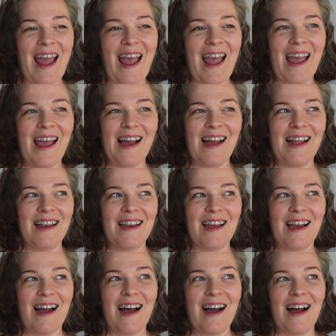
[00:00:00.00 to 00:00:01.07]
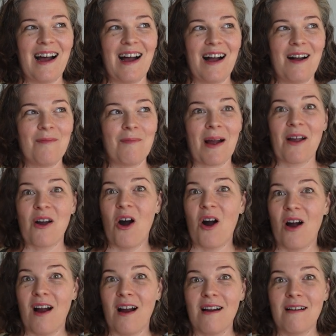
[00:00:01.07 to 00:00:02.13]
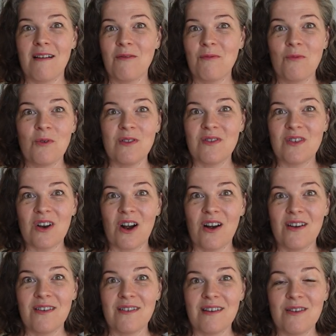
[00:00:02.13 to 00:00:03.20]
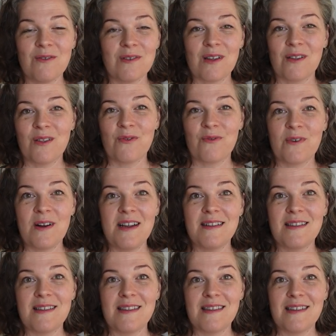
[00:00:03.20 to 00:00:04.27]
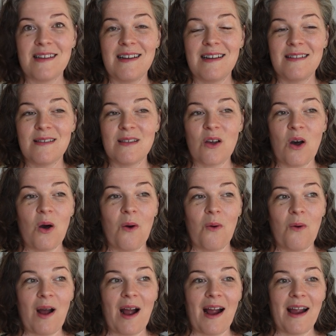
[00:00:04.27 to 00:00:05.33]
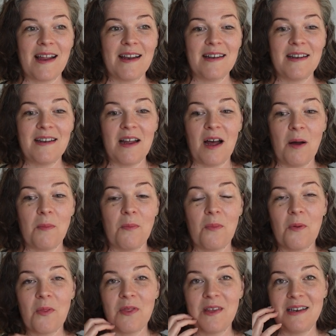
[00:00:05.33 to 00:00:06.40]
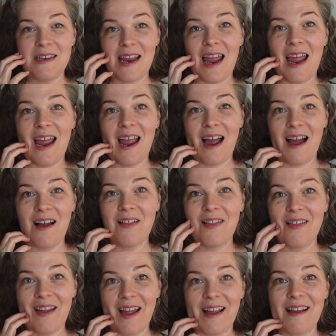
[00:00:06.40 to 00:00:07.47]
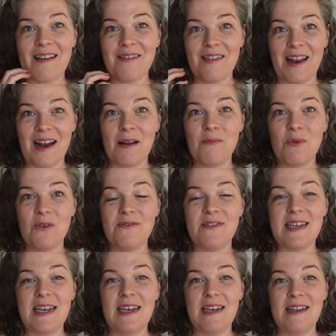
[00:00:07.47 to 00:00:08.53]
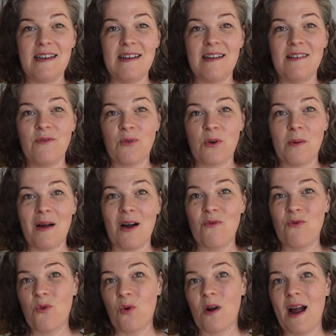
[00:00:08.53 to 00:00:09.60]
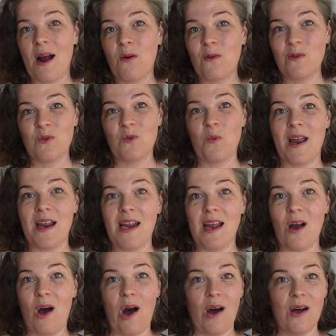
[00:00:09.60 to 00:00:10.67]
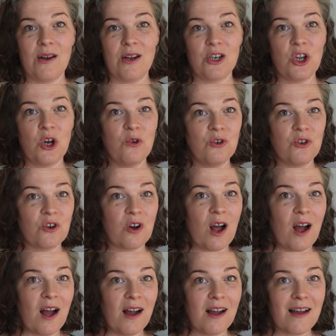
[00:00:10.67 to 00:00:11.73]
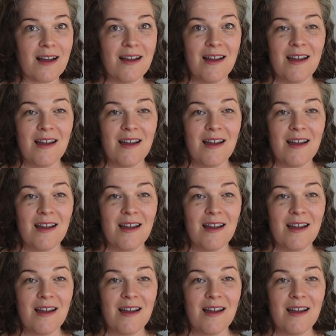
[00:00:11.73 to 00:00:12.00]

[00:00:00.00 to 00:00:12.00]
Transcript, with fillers: And my car wouldn't start. It was on the fritz. And so I ended up the day like that I moved in for about four hours waiting on a tow truck.